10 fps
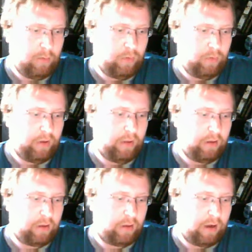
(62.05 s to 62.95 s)
Well, this
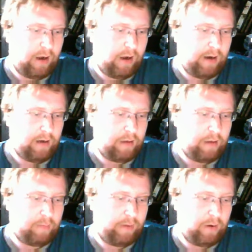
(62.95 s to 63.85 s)
is odd. It
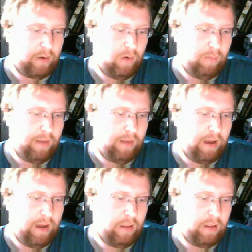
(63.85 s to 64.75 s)
is by no
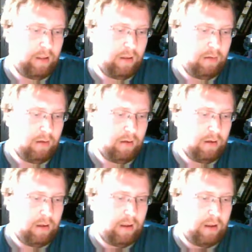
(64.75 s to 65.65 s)
means
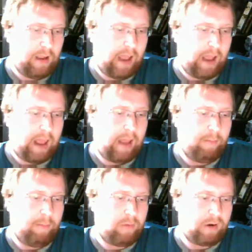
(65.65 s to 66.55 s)

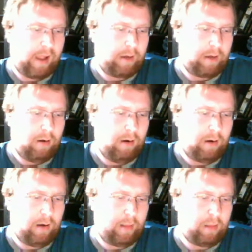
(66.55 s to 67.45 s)
amber at
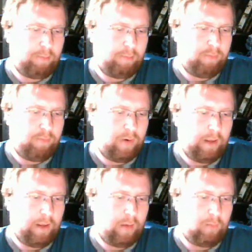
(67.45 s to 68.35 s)
all. It's
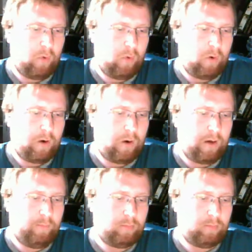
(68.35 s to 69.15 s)
pouring more